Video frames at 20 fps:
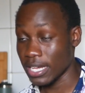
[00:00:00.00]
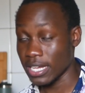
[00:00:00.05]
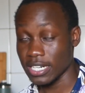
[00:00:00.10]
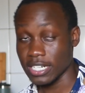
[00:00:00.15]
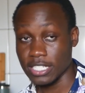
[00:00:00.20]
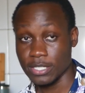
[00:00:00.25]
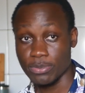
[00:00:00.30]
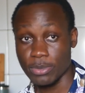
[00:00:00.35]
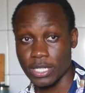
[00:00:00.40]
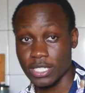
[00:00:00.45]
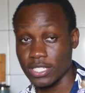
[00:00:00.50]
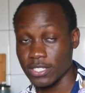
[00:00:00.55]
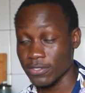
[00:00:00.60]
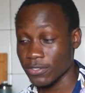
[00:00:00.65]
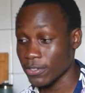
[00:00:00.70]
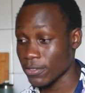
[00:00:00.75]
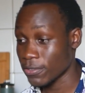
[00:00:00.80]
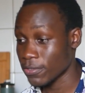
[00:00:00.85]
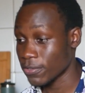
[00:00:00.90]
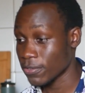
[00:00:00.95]
respective
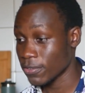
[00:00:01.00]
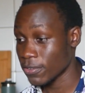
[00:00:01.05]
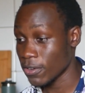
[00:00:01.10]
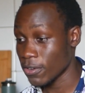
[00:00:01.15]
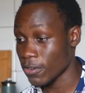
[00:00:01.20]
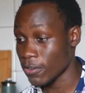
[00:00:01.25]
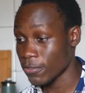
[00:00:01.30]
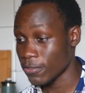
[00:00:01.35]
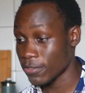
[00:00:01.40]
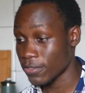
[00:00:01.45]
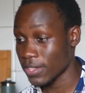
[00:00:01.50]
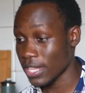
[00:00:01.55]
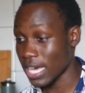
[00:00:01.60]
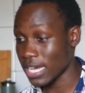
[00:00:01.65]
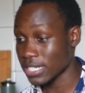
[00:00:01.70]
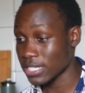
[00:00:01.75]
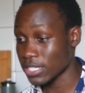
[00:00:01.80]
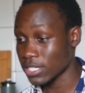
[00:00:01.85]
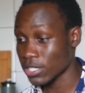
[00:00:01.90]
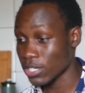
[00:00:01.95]
of
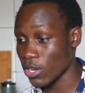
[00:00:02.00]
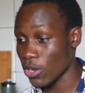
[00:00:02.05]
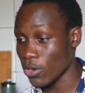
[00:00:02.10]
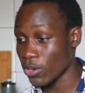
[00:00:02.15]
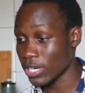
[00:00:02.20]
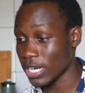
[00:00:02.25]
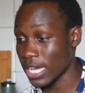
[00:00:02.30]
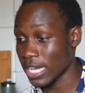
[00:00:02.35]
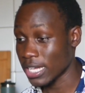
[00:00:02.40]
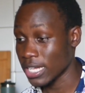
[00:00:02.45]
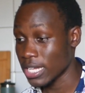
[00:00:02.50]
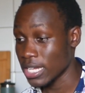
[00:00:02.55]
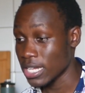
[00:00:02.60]
that order.